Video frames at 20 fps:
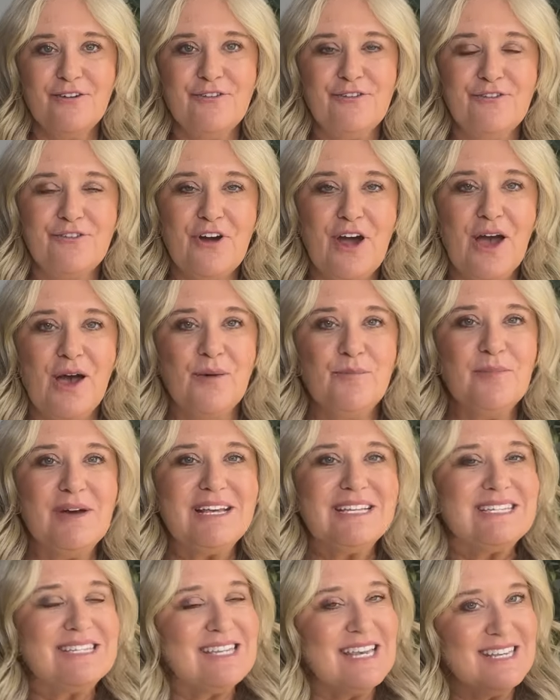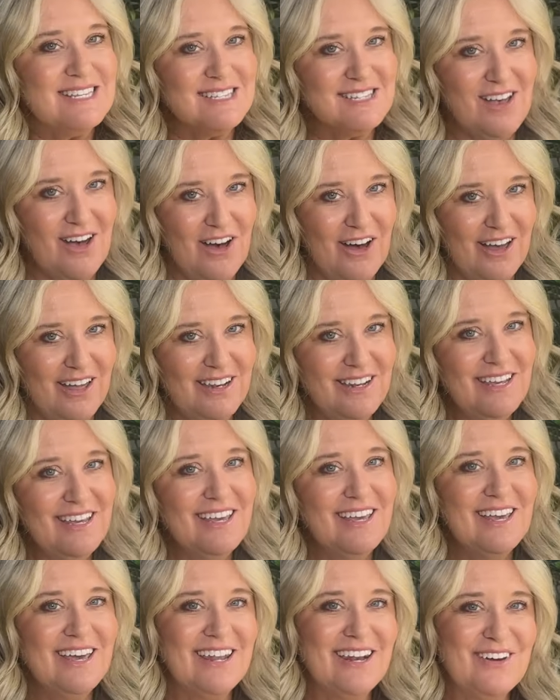from Sezane,
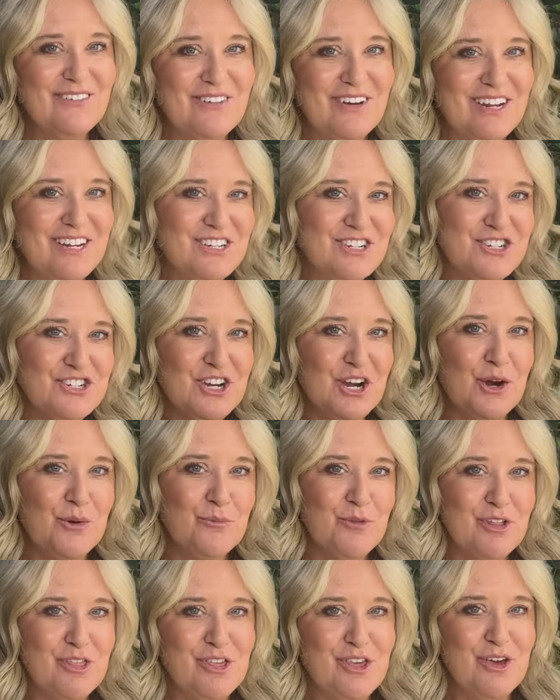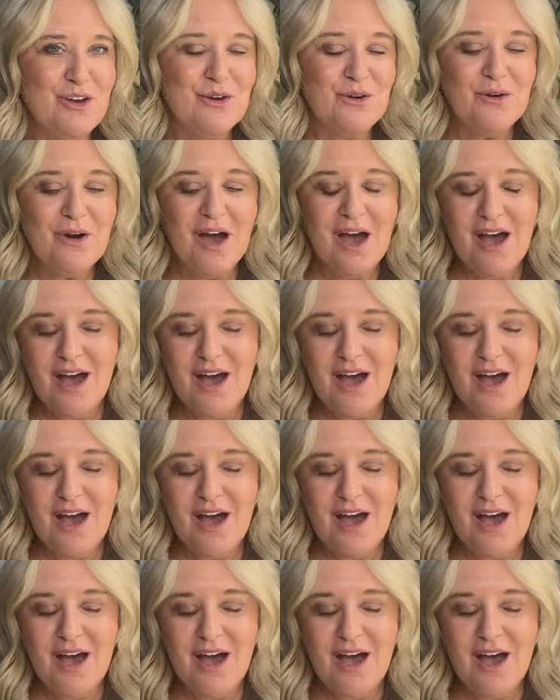and I wanted to share them with you.